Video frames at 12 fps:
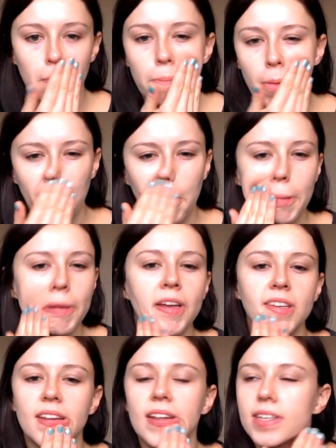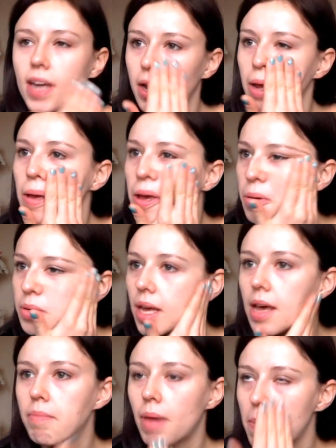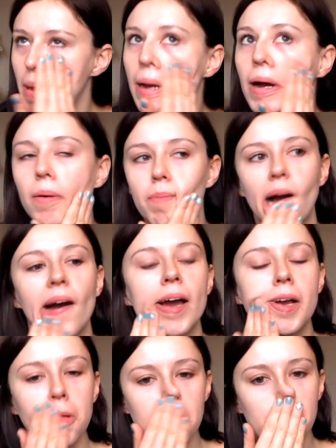one of those things that it's like it was in my makeup bag